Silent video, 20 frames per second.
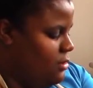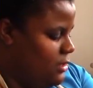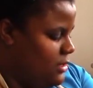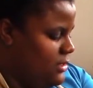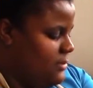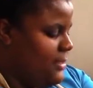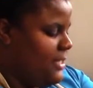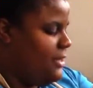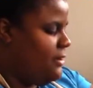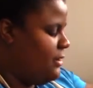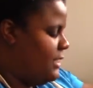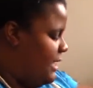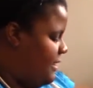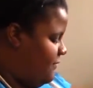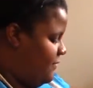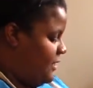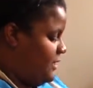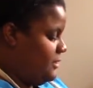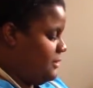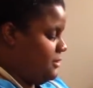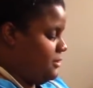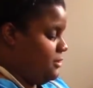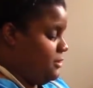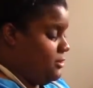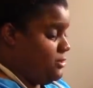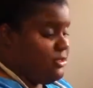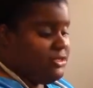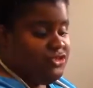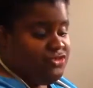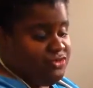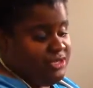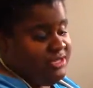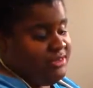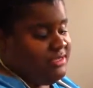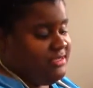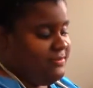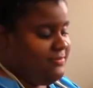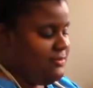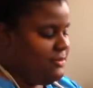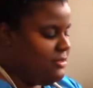To make your life easier, you could drain
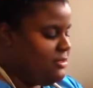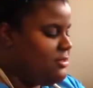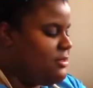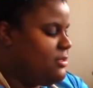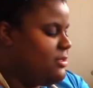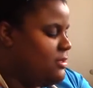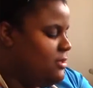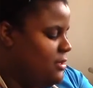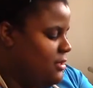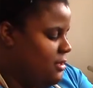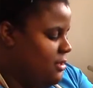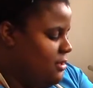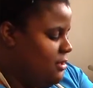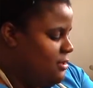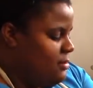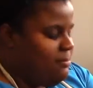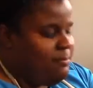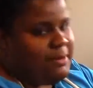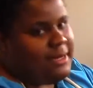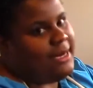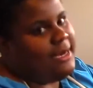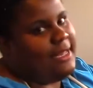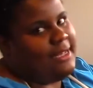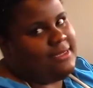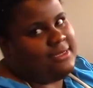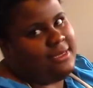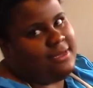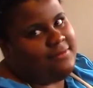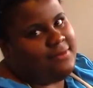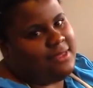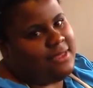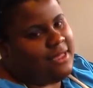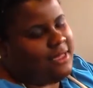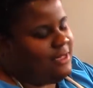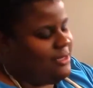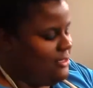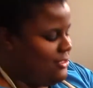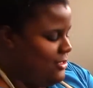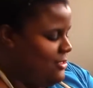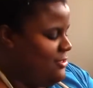this first, but I like to live on the
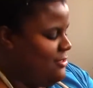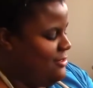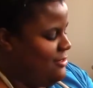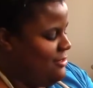edge.